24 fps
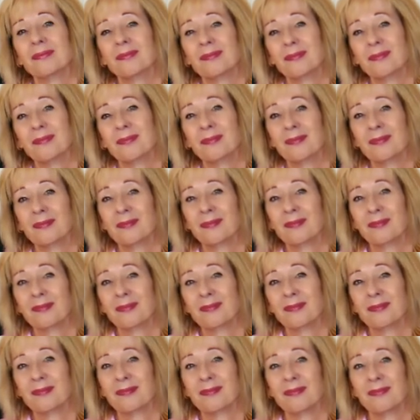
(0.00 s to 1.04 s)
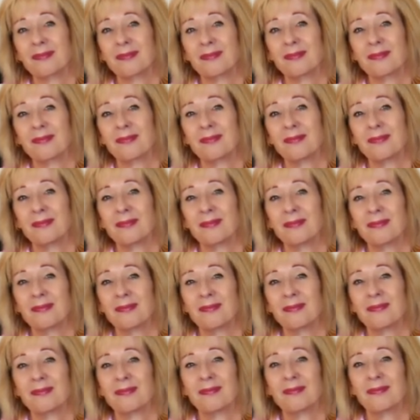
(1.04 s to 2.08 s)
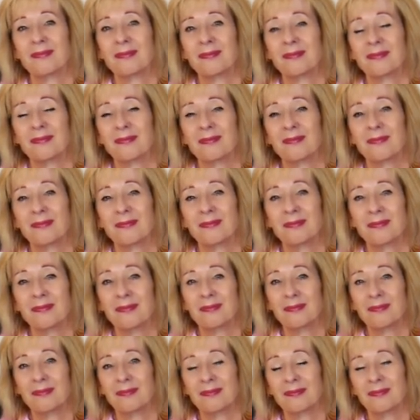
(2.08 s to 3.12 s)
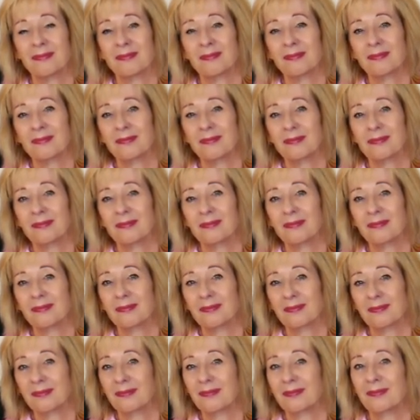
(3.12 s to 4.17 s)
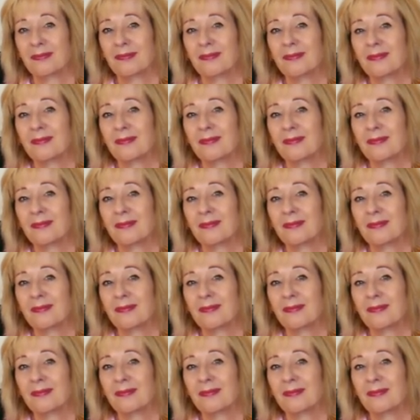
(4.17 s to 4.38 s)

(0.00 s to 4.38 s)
[no speech]